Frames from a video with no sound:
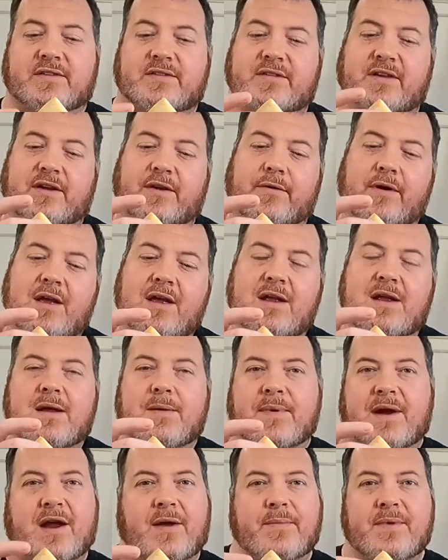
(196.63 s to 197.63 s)
So,
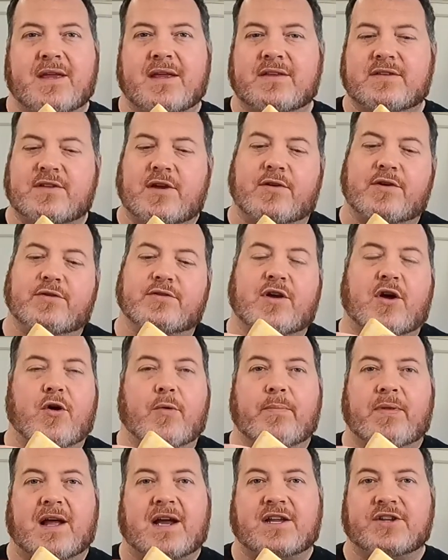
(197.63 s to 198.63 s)
by all means, don't use a
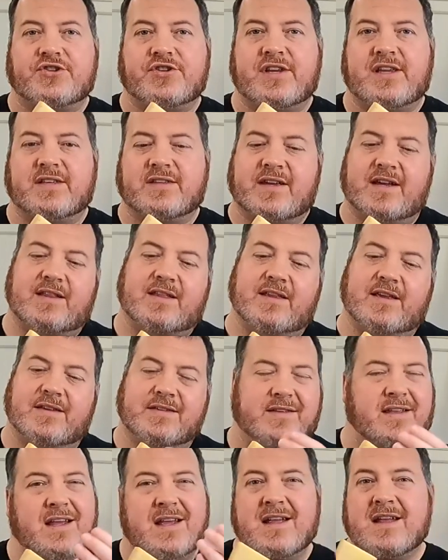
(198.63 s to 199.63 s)
whole block of cheese like
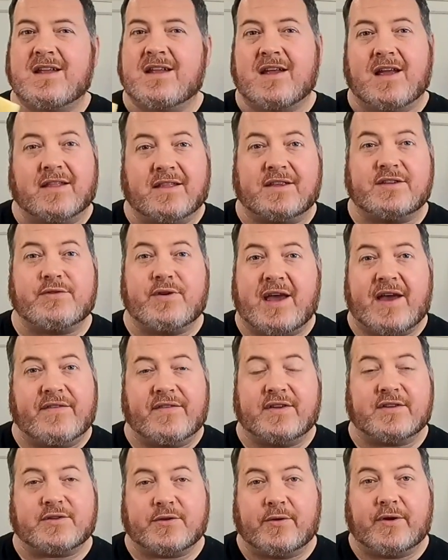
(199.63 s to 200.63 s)
this unless you have it
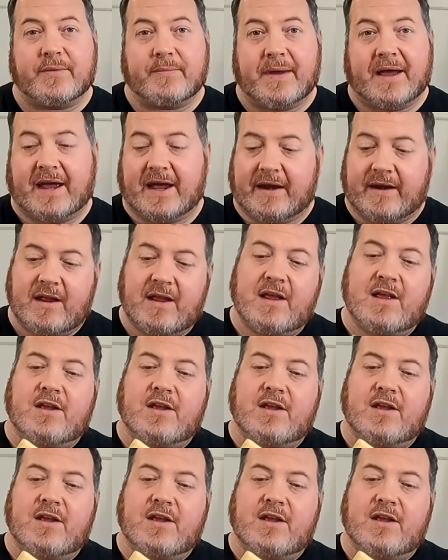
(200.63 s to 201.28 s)
and it's going bad.